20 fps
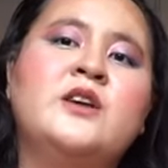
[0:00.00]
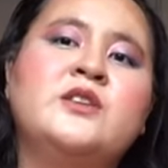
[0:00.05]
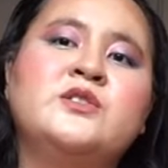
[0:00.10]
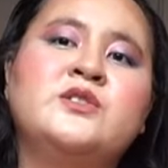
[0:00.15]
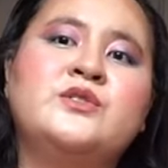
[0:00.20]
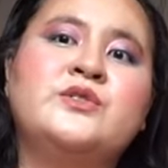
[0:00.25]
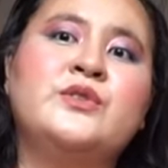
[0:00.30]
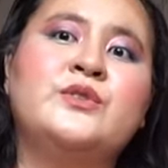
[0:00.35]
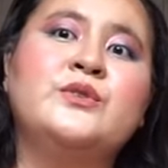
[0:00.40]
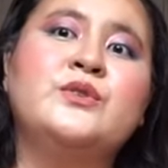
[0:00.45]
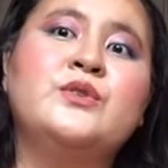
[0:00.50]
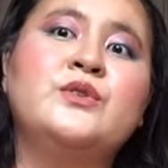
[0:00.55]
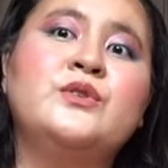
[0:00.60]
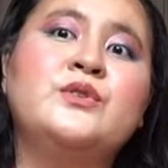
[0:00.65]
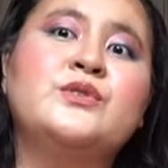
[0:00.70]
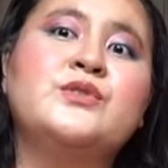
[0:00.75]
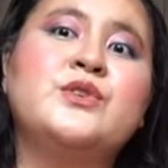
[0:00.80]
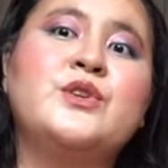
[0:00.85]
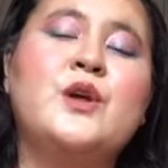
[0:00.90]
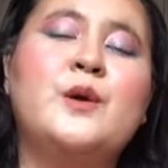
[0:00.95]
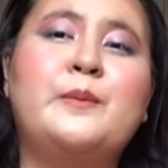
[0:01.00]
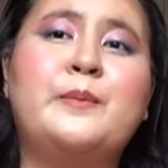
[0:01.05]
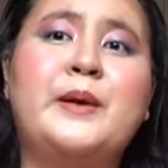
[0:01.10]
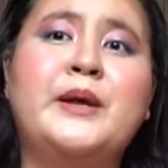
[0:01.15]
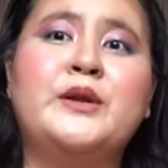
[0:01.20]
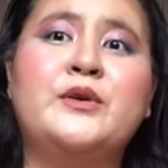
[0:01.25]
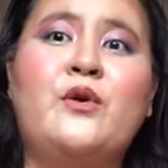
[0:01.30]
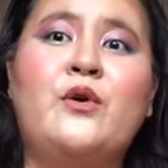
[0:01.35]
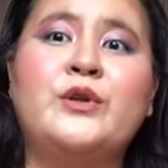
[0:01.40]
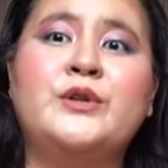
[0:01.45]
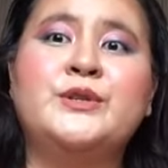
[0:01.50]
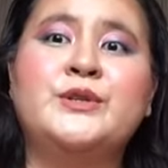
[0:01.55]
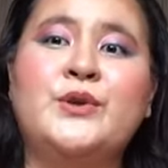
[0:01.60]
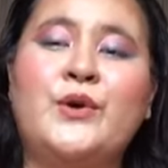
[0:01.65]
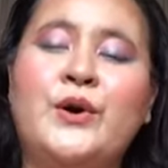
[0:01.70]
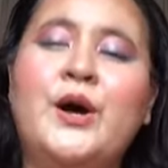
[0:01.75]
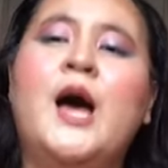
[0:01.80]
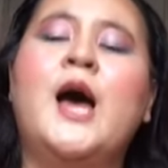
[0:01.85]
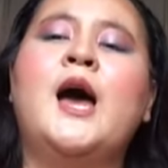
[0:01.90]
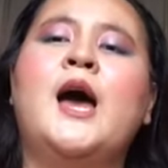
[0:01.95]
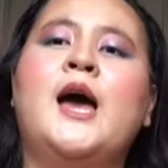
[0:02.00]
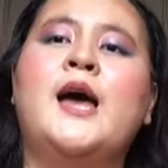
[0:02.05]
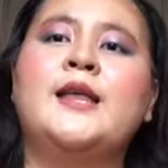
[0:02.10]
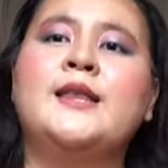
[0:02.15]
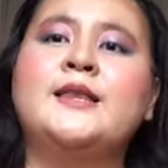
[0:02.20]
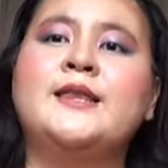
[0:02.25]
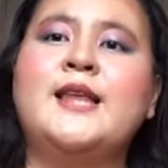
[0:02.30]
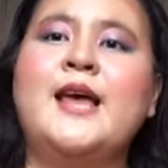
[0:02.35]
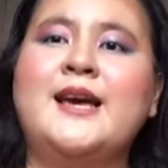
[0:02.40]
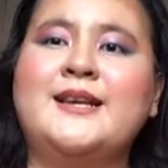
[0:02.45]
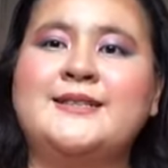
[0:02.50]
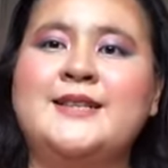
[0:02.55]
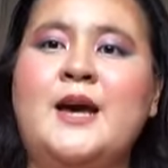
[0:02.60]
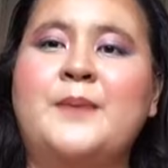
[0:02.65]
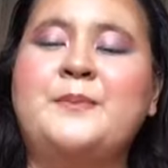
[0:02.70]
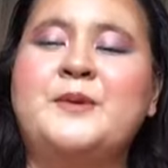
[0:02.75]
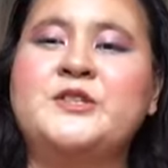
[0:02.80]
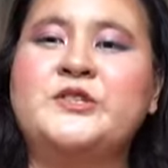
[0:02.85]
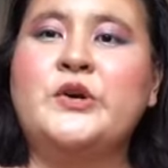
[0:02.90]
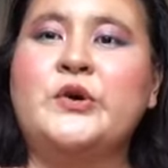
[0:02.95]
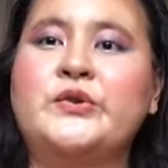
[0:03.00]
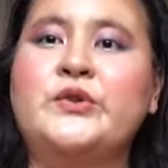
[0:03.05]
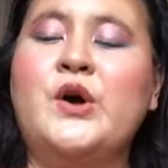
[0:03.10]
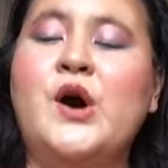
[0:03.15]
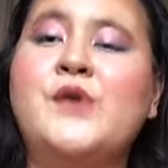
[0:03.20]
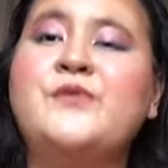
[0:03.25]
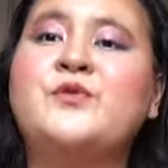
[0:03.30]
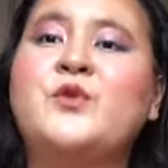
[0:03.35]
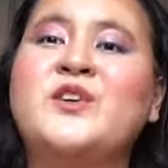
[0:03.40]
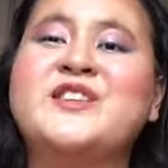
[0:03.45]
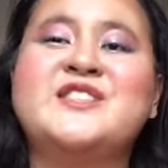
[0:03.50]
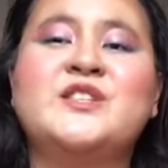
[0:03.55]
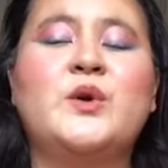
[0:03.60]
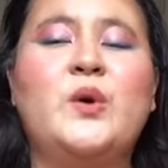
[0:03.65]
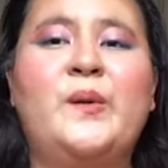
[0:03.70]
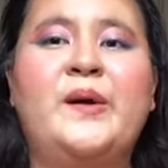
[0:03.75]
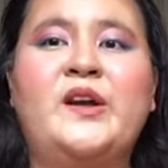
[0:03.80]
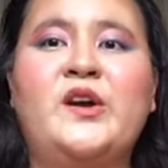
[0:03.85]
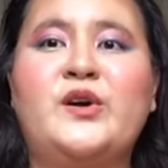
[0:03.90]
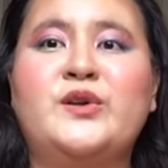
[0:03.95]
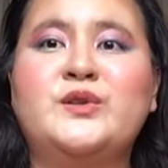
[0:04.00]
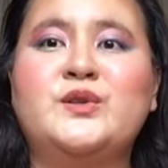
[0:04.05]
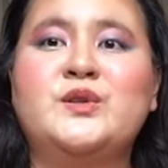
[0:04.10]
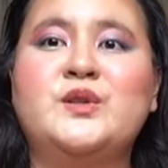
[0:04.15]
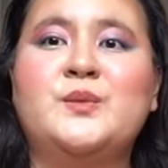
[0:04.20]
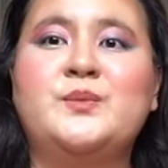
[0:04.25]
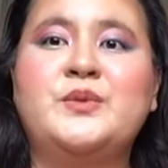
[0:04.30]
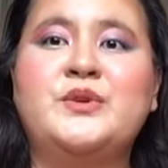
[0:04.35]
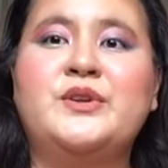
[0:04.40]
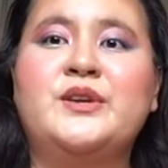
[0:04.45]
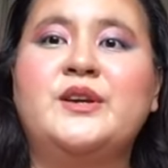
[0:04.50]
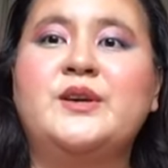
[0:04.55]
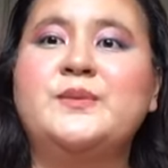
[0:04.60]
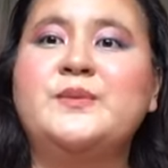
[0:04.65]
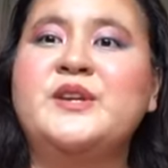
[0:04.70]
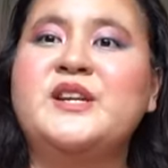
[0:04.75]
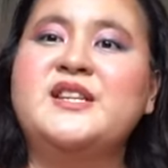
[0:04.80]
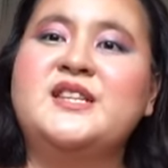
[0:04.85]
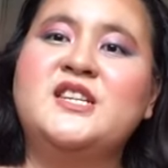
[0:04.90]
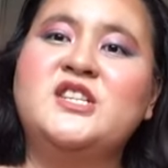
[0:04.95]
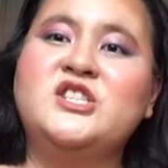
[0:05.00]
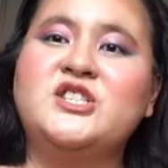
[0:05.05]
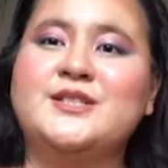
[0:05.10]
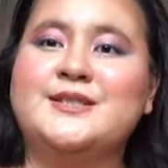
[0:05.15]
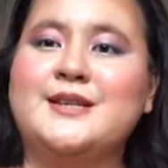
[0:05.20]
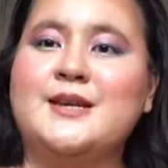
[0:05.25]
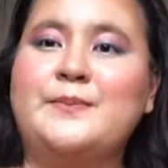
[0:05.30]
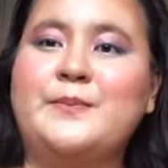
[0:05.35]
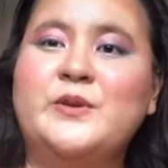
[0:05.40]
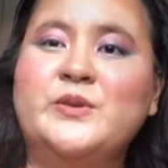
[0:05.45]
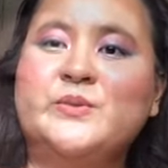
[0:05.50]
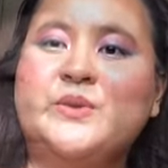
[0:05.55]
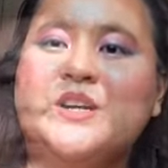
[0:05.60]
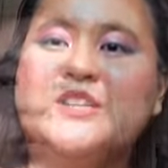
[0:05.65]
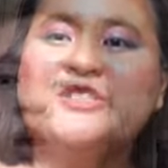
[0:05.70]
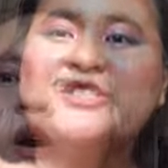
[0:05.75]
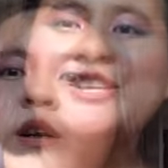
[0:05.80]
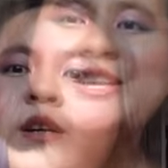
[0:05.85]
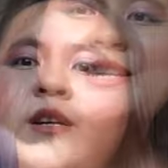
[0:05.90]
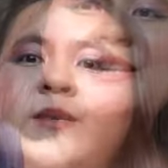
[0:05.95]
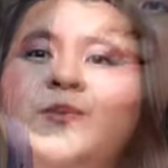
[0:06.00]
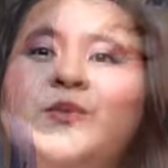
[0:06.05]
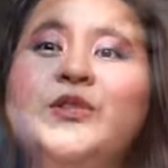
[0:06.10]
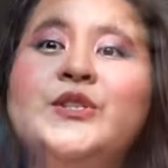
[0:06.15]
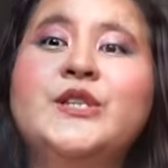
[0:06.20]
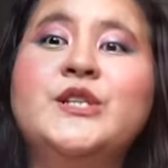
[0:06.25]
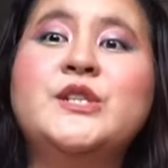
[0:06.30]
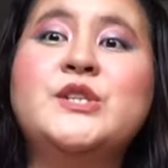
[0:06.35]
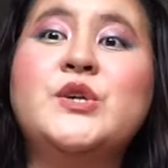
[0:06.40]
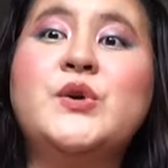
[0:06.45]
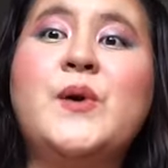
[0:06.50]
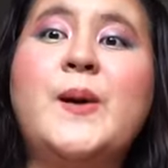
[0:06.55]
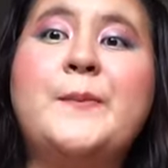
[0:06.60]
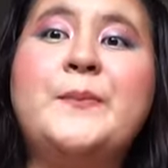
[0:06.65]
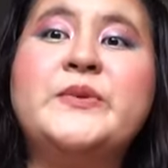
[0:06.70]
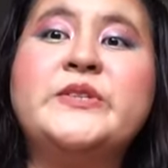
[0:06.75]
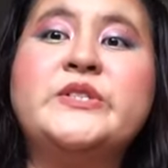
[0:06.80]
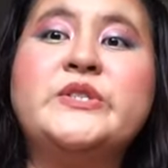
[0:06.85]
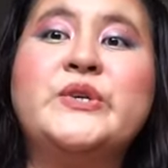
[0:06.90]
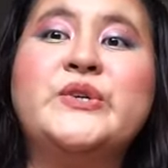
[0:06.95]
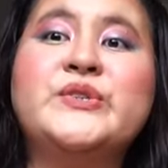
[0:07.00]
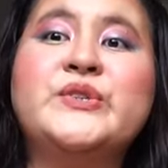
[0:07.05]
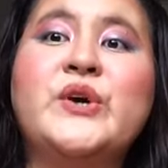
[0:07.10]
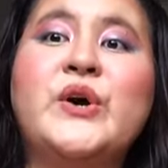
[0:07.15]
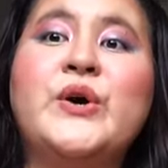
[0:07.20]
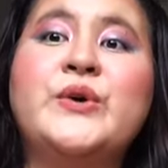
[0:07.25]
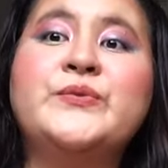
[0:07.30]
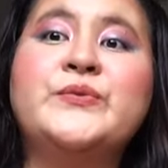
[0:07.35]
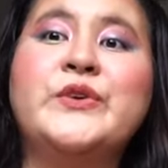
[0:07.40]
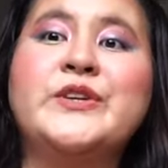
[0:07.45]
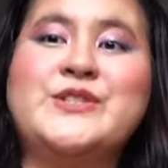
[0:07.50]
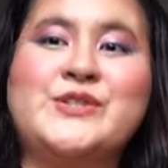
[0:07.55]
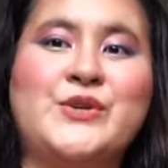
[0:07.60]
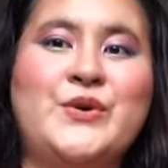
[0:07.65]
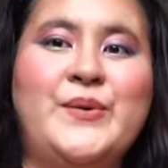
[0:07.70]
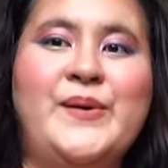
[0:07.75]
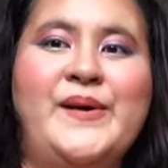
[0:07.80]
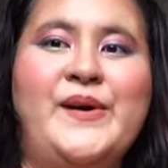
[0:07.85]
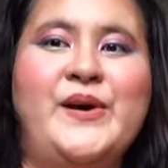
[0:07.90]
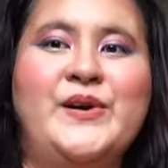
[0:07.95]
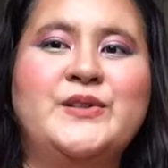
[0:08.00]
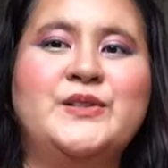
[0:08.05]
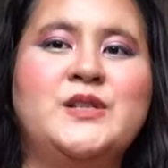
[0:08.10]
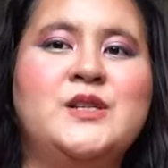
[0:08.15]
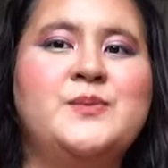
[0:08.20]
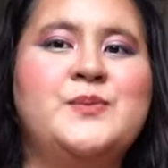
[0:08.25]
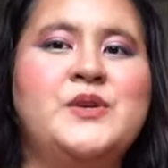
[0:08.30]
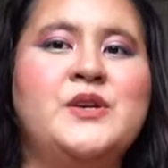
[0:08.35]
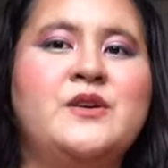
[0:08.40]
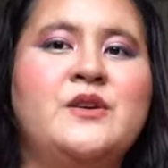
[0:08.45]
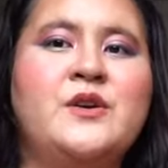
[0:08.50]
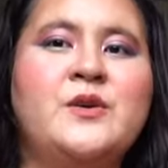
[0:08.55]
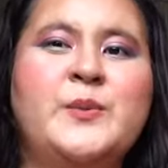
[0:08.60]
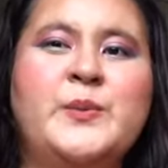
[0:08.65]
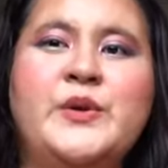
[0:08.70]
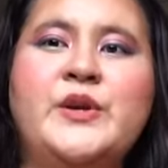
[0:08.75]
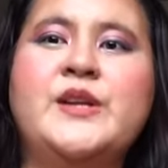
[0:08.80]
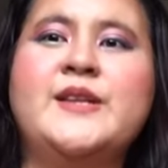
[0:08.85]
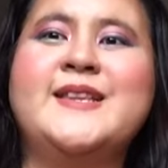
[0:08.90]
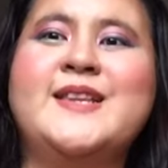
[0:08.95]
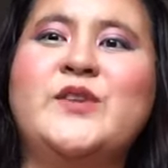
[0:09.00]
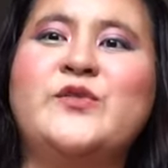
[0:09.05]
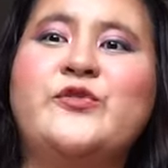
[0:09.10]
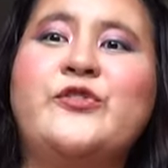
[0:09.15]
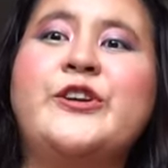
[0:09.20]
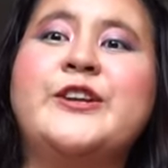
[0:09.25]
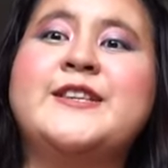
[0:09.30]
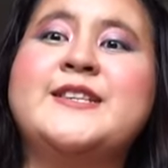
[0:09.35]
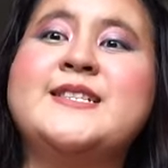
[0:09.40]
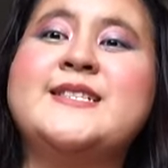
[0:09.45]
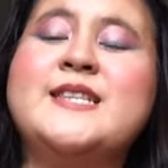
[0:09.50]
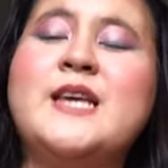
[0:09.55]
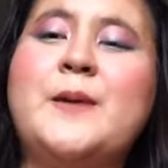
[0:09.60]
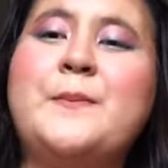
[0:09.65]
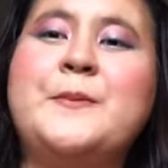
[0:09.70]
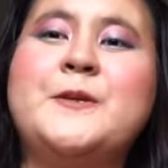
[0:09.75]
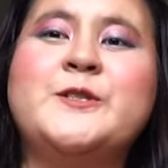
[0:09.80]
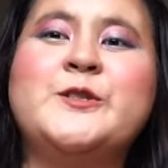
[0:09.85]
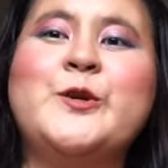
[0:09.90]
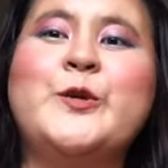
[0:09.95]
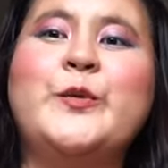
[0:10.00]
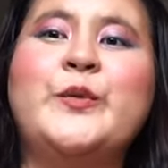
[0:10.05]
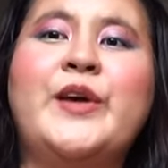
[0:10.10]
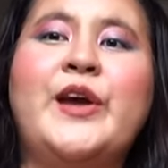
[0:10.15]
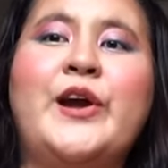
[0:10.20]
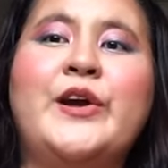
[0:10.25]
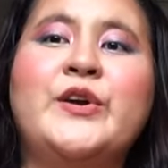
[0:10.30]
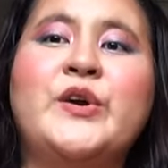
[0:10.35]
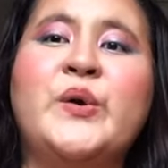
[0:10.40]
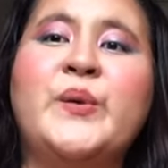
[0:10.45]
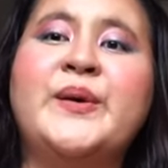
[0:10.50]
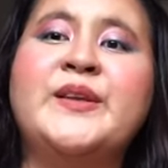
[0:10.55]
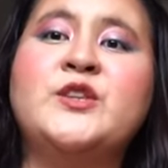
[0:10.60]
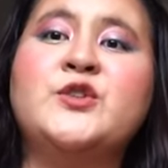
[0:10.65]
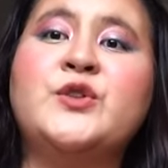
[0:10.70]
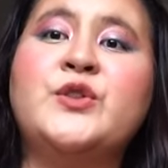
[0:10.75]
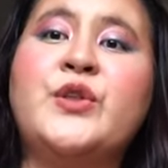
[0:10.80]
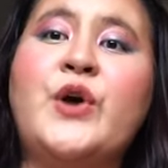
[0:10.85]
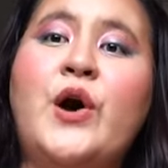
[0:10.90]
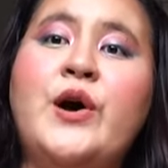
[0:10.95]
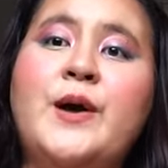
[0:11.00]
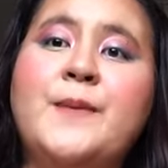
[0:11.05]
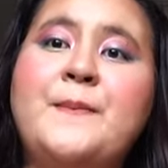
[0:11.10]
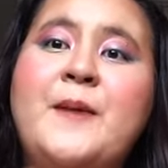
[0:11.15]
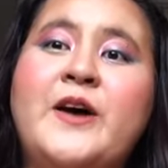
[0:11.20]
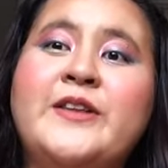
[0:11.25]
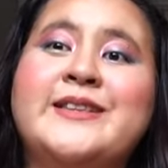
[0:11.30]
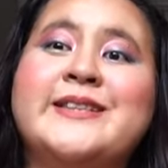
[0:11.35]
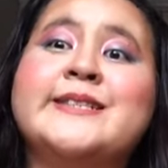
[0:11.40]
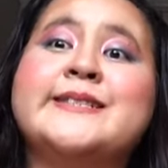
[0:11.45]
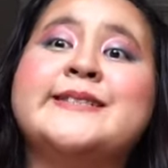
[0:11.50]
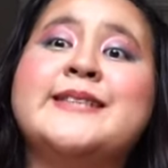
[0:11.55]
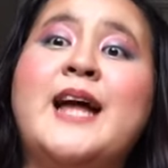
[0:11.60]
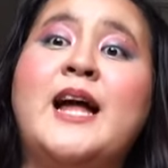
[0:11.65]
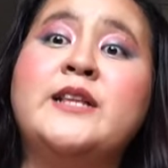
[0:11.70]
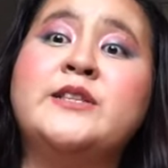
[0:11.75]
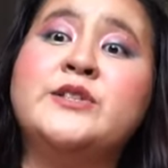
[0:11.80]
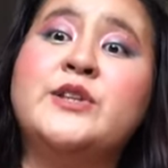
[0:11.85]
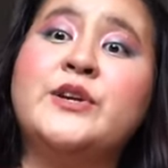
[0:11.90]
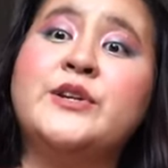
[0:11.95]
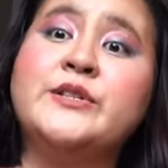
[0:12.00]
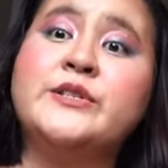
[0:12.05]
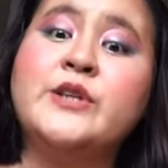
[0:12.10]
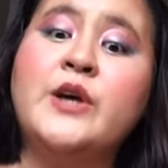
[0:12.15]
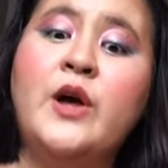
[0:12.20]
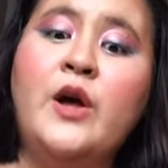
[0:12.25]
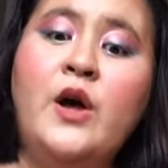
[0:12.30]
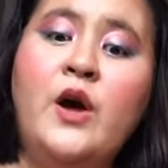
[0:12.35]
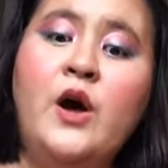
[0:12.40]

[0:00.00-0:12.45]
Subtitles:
So kung gusto niyo panood tong next episode of What's Going On to the Beauty Community, just keep on watching. Welcome to the new episode of What's Going On to the Beauty Community. For this episode, we are going to talk about the standards